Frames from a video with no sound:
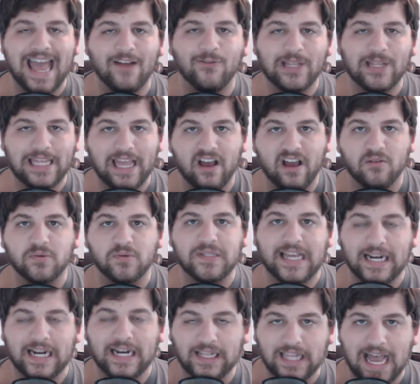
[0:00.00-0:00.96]
That really
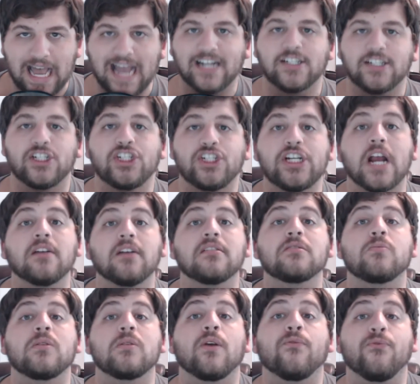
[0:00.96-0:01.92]
helps me out a lot. And
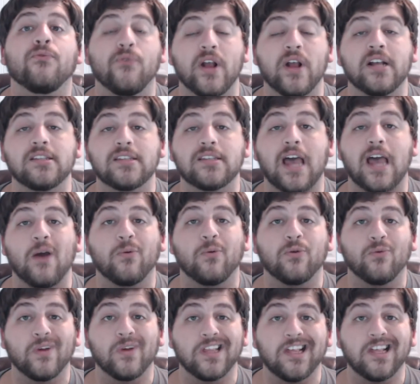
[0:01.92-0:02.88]
share this with your friends. I
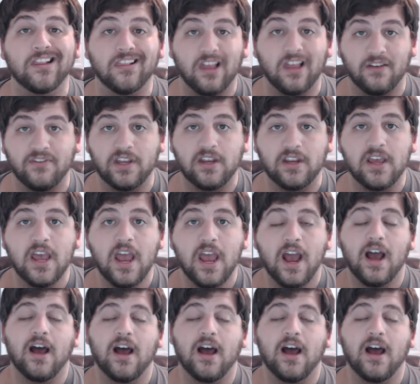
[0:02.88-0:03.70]
would really love it.